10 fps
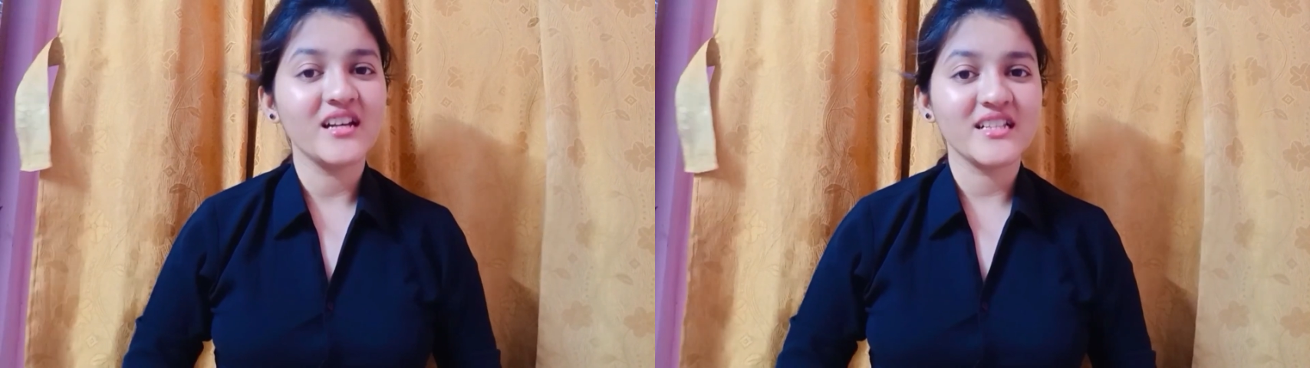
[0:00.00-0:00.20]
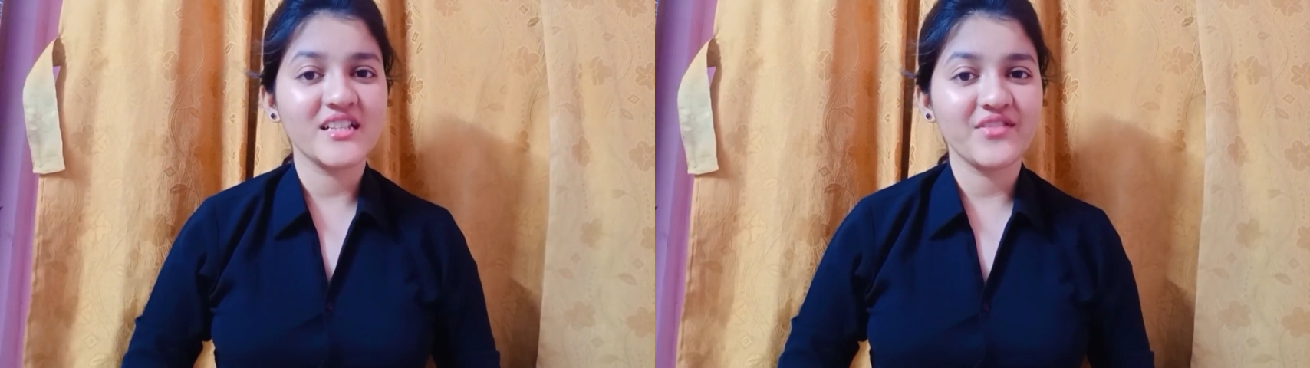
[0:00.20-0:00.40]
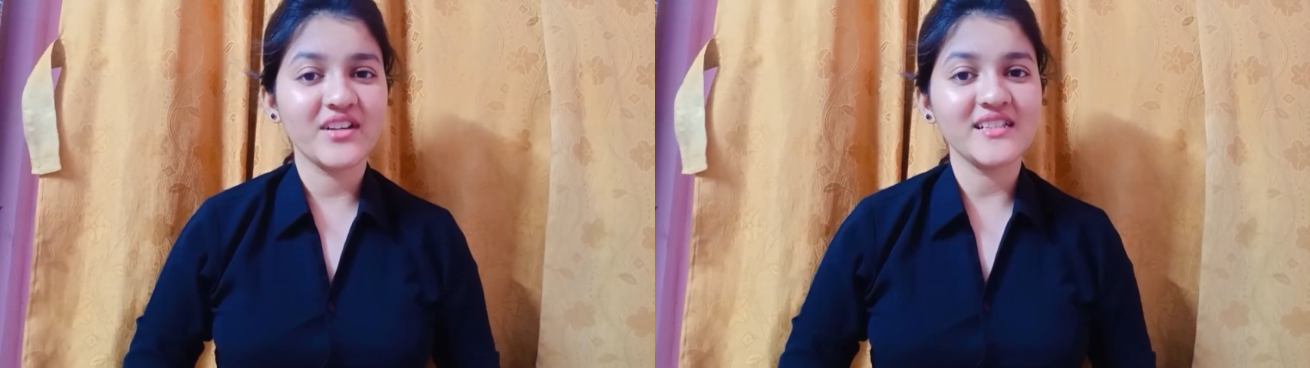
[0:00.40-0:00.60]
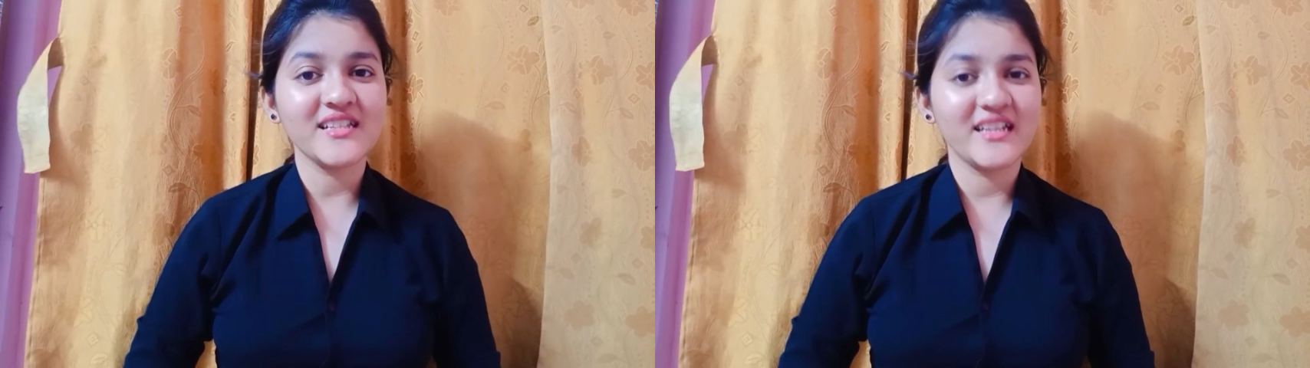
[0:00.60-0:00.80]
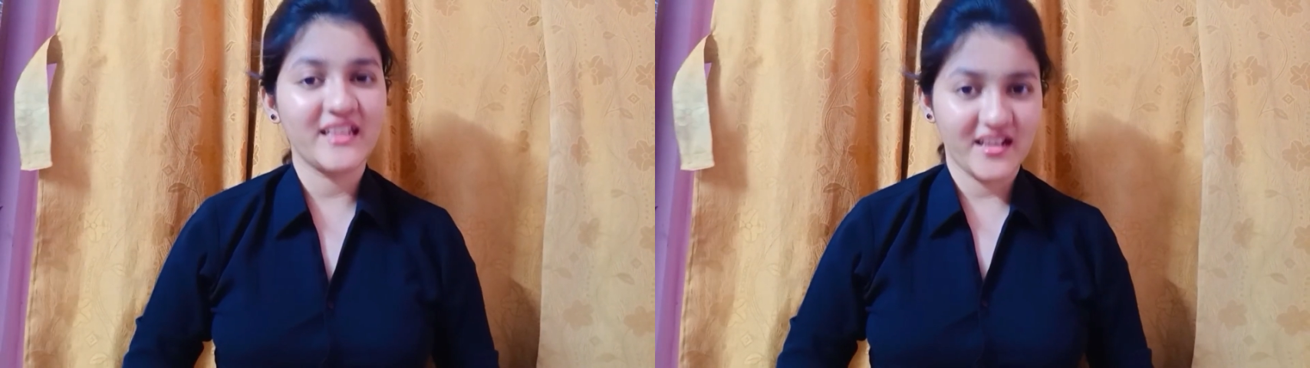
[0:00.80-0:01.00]
difficulty
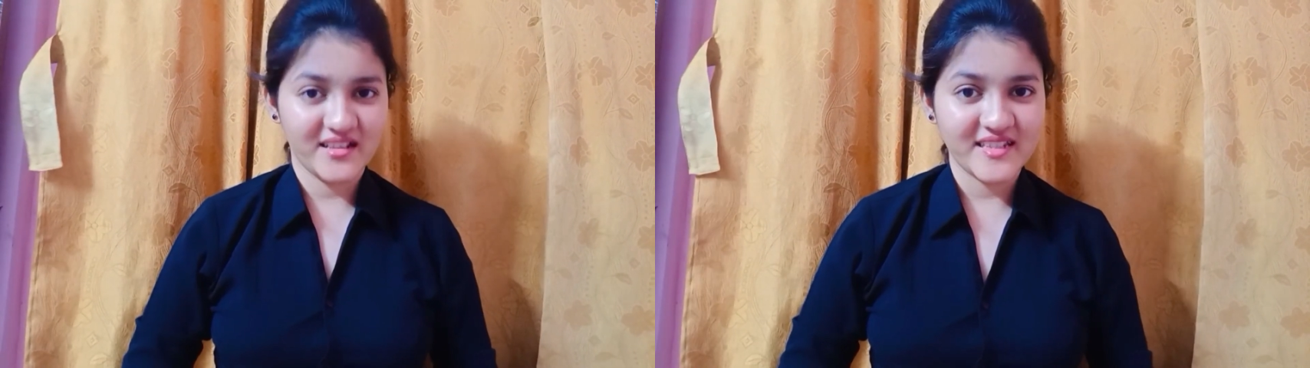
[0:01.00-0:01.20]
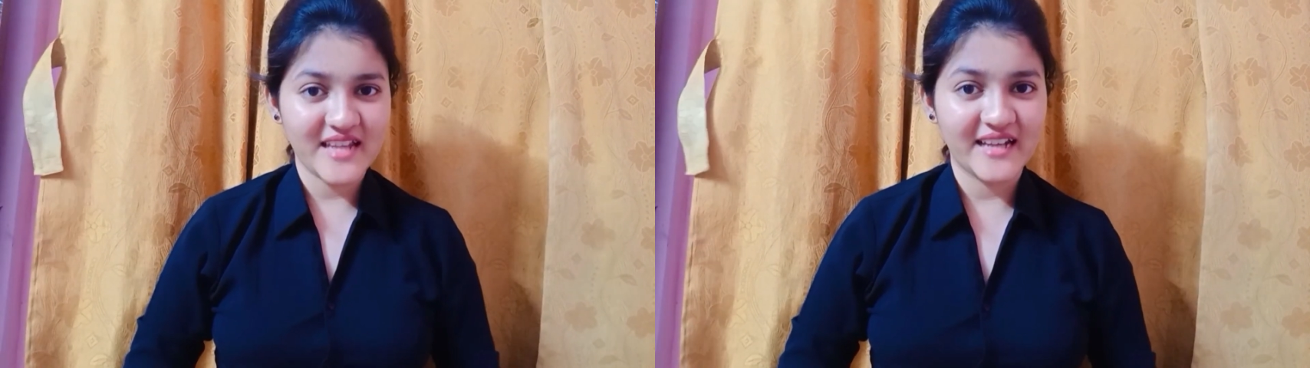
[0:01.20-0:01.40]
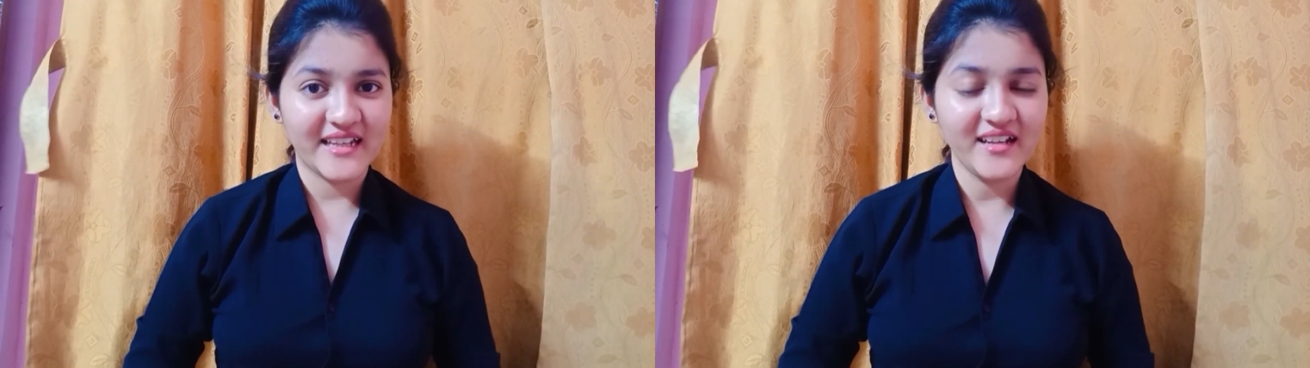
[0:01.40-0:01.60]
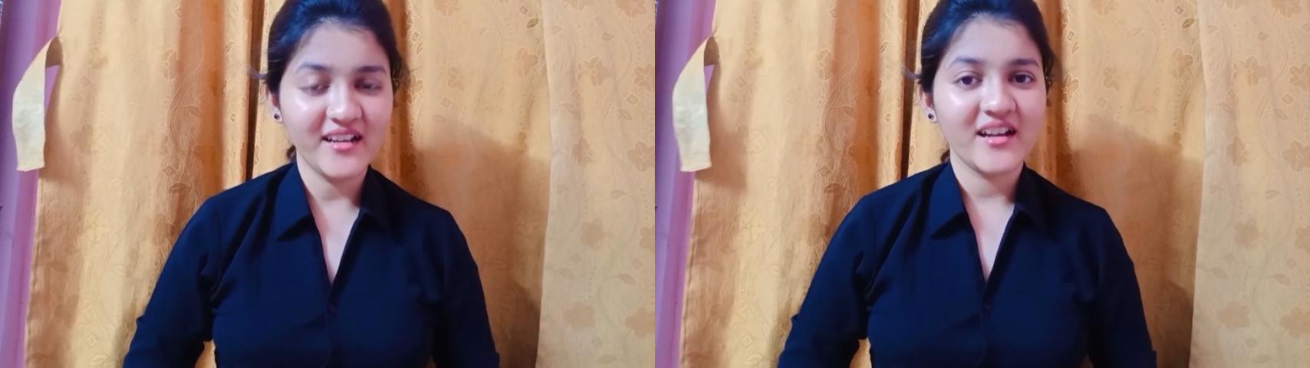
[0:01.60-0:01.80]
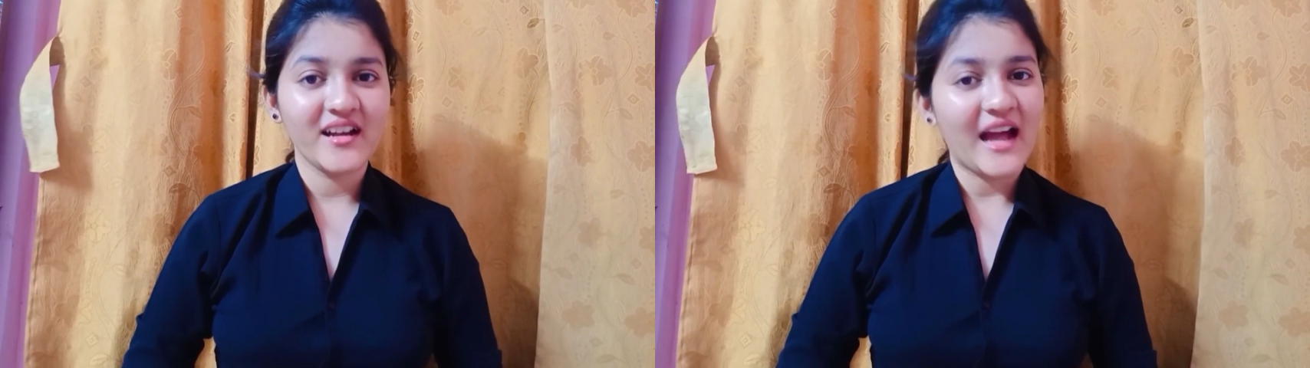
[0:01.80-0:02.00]
in understanding
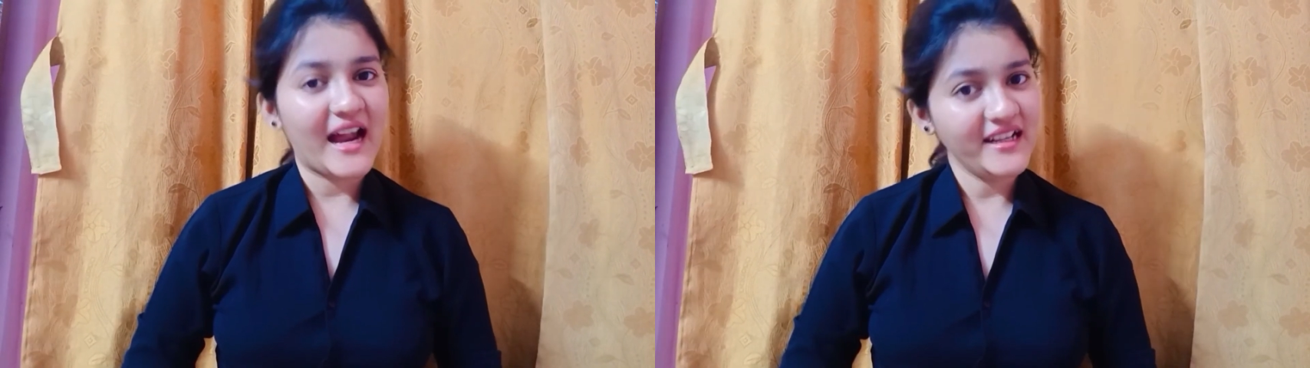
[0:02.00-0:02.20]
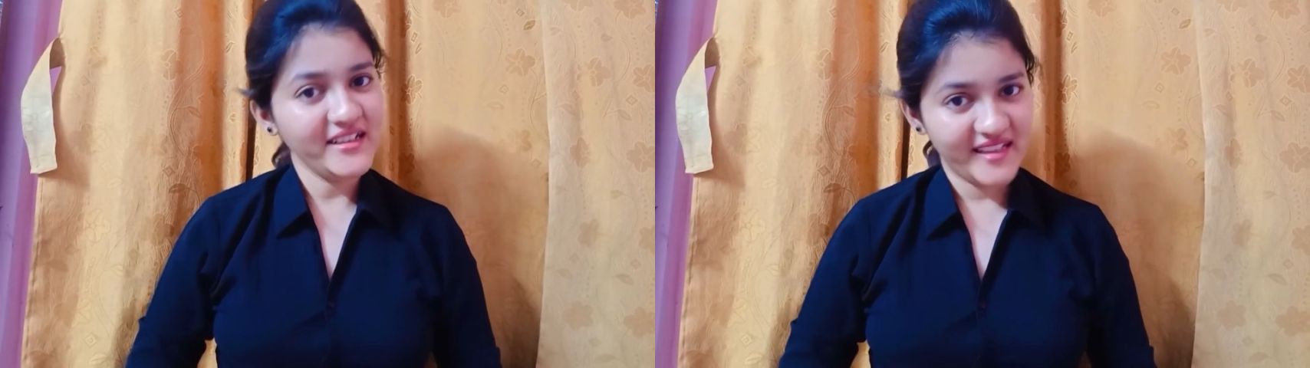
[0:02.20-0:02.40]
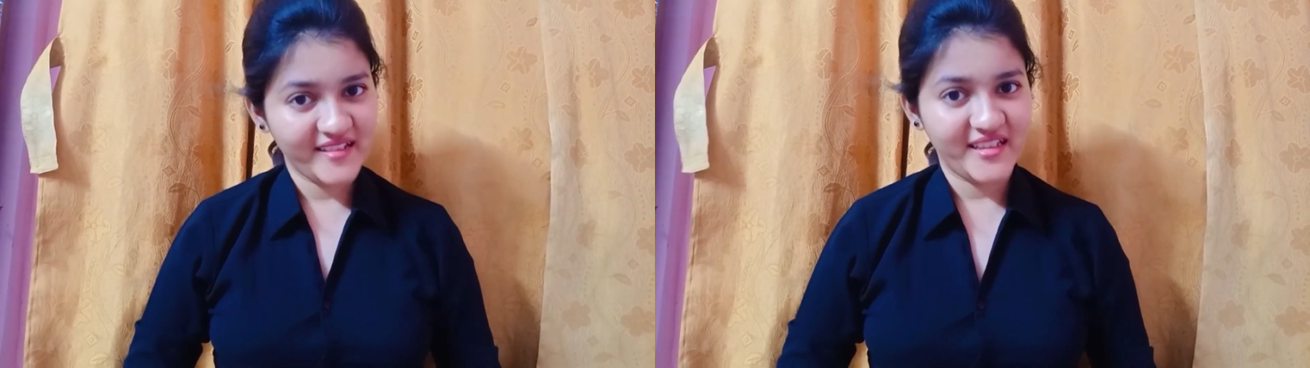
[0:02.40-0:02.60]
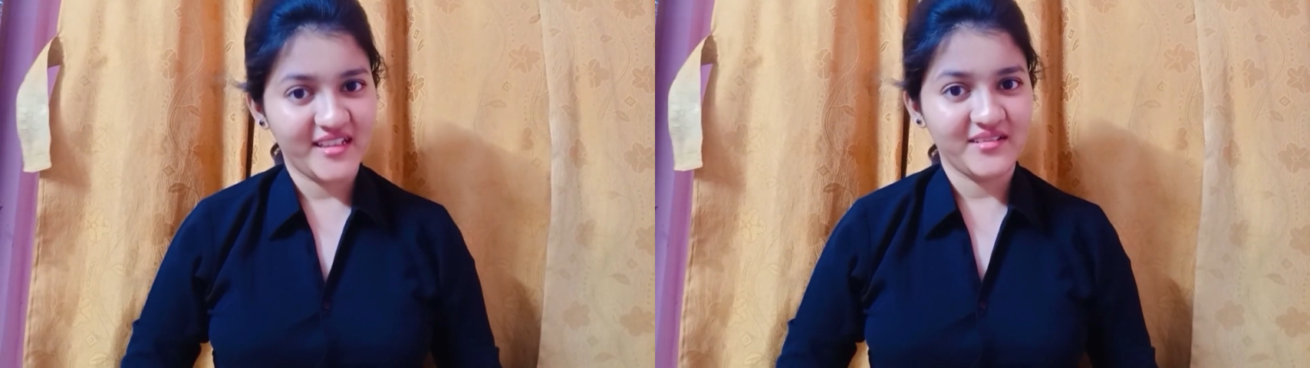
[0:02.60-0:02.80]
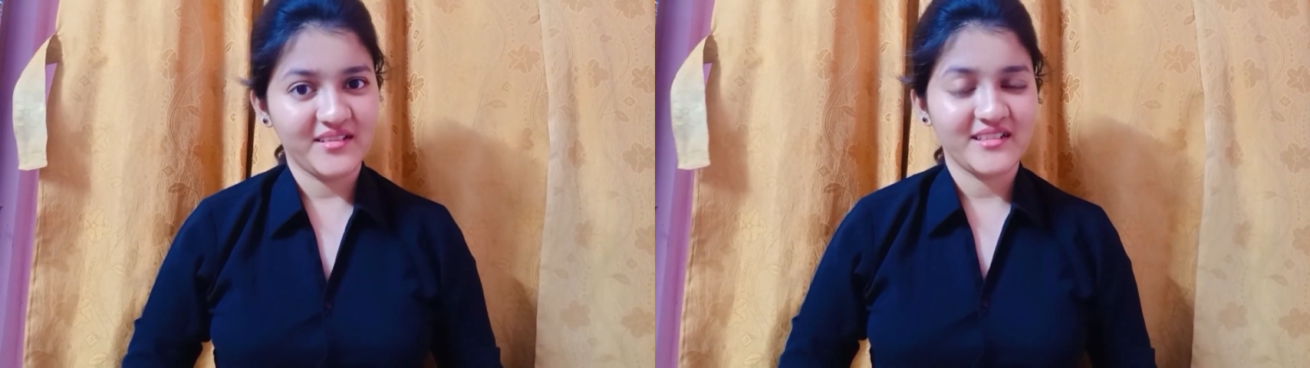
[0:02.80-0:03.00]
and thinking.
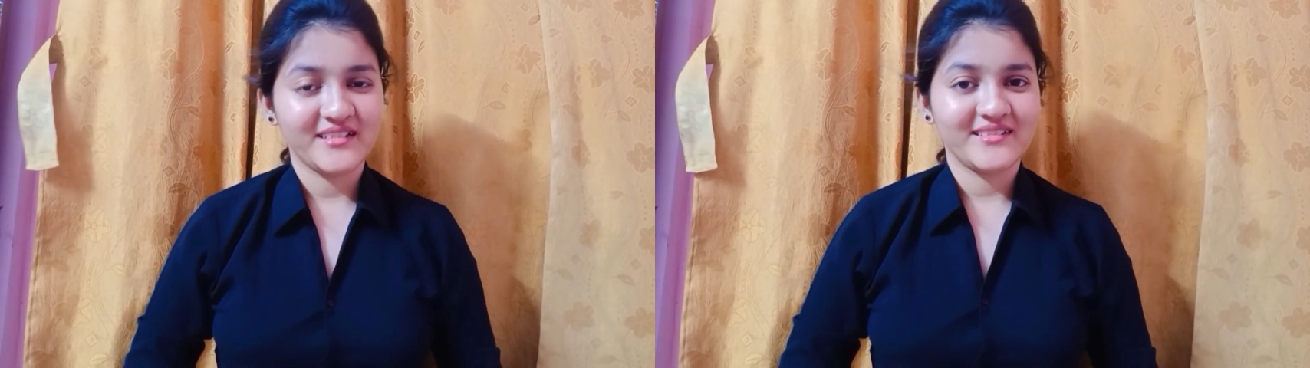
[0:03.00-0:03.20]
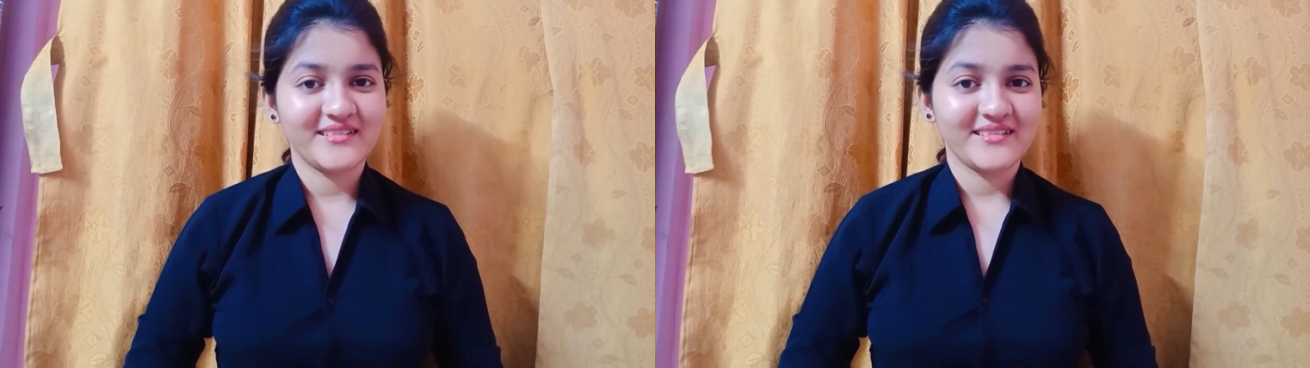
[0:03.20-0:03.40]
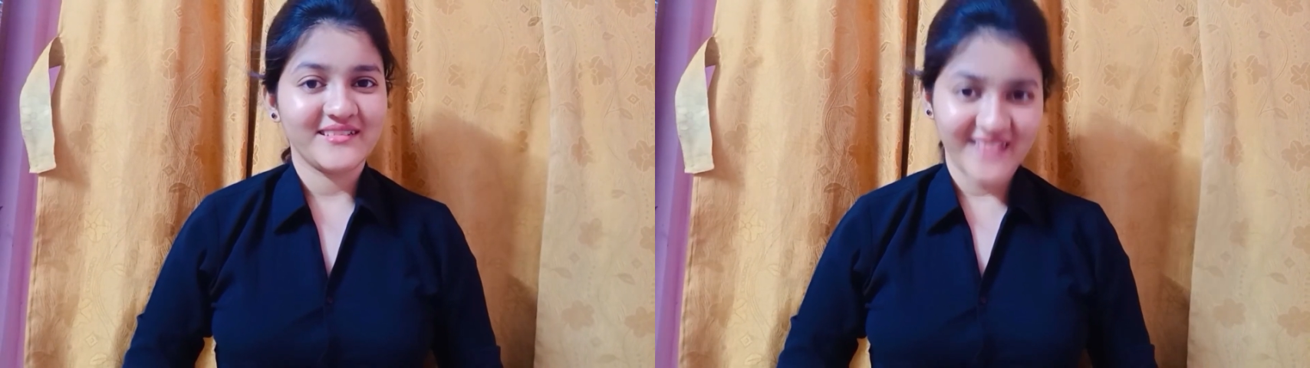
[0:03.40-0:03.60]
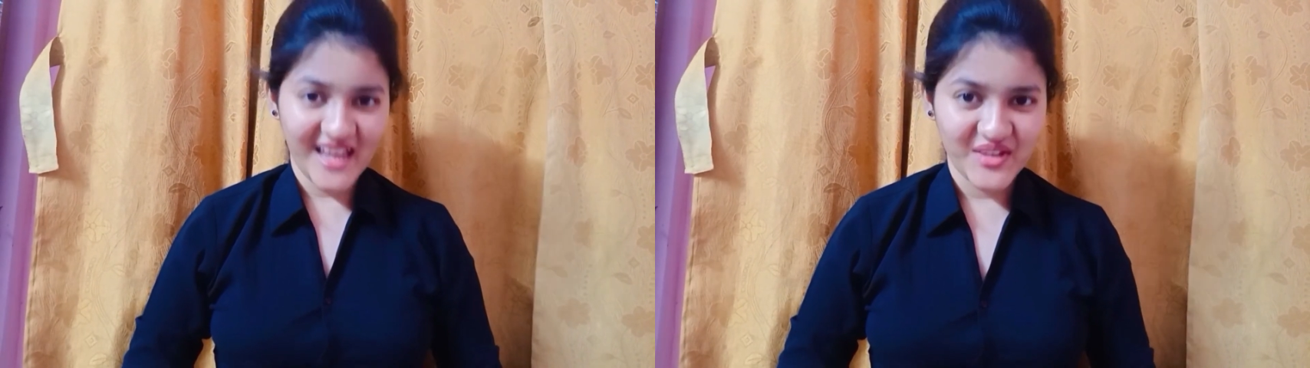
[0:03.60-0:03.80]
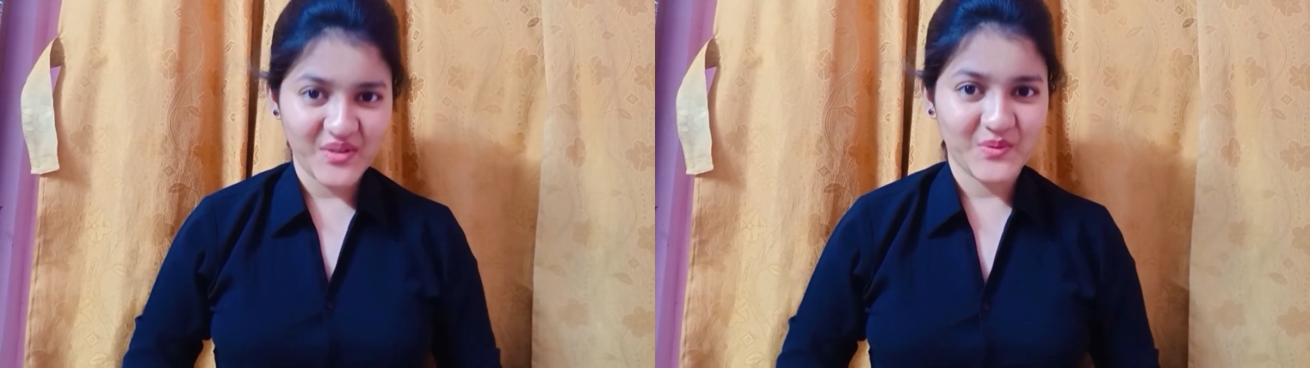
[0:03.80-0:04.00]
Thank you.